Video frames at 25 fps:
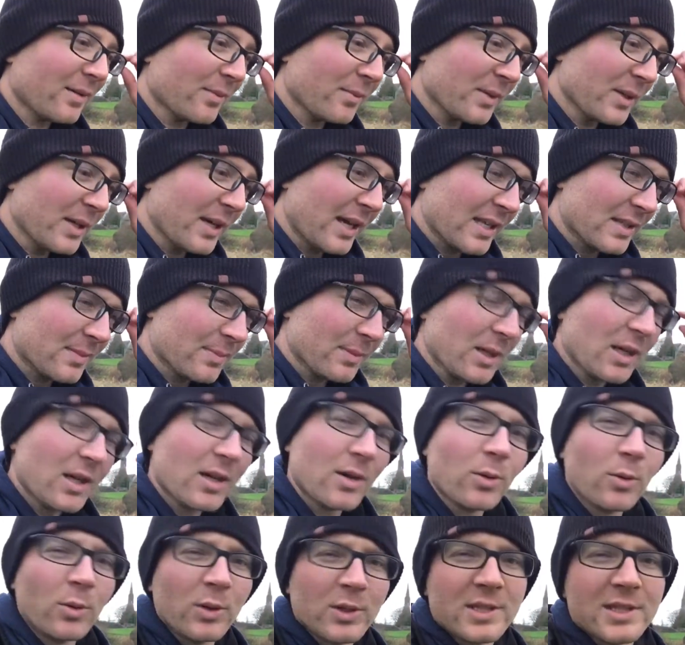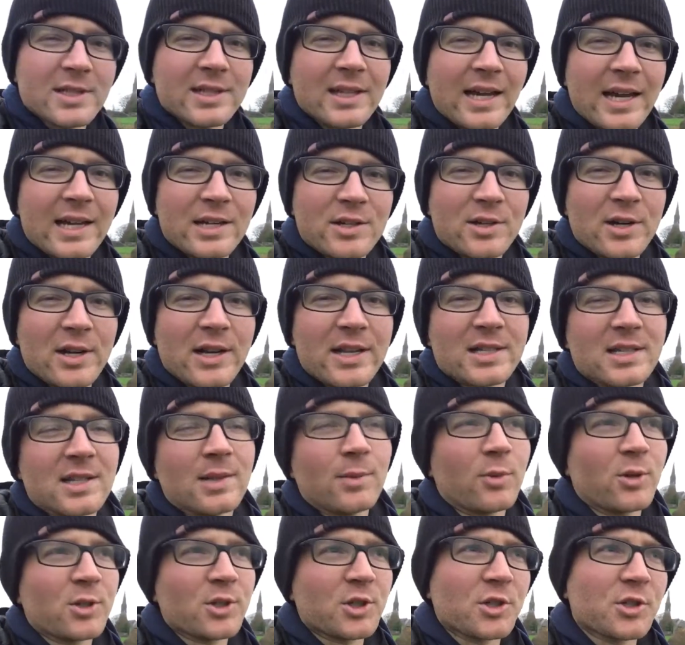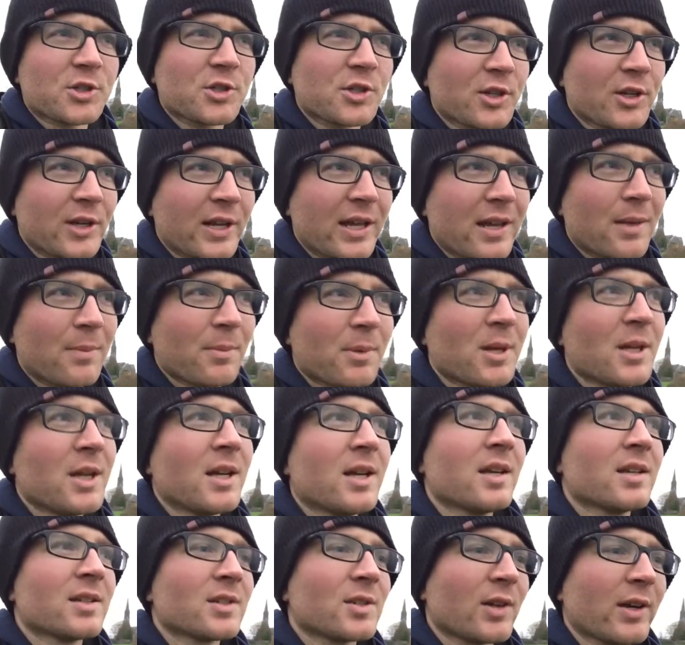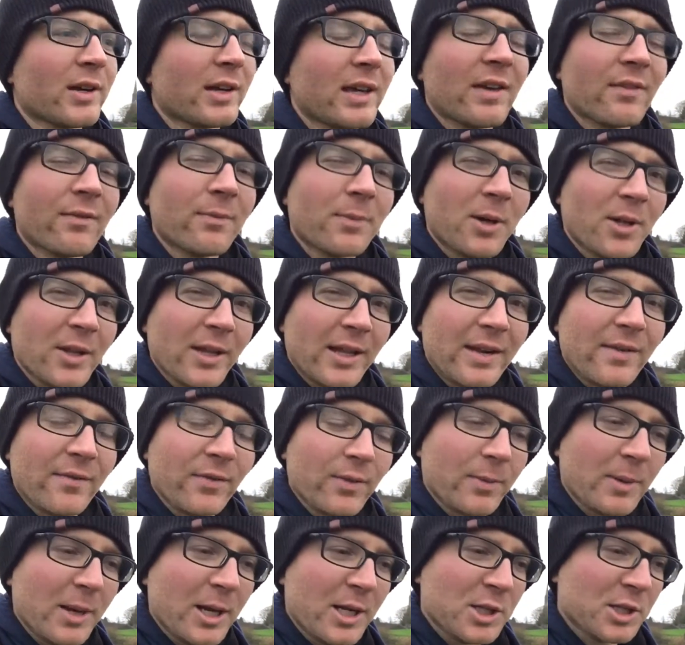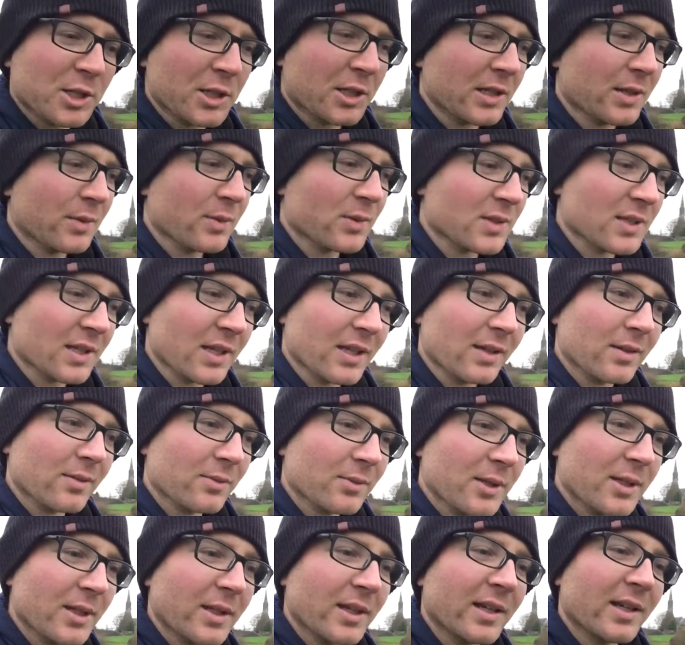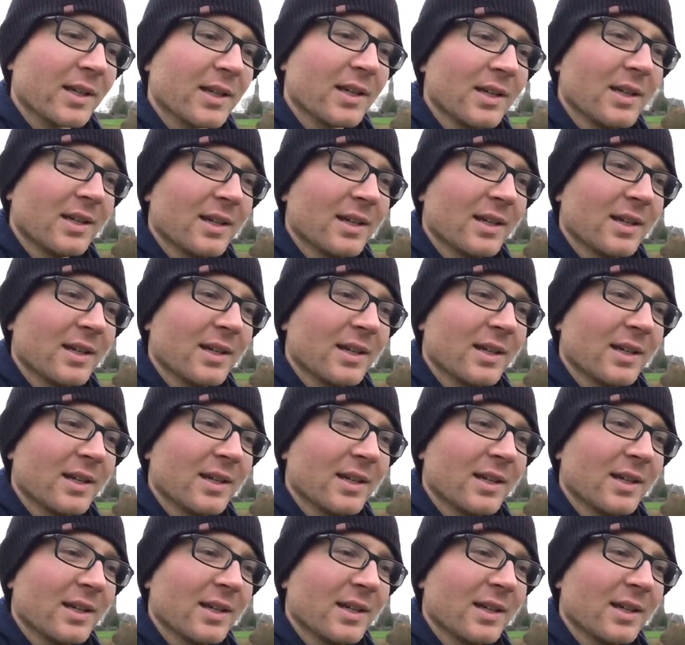he asked me, oh, what's the address and what's your surname? So I gave him all that information. He was like, really?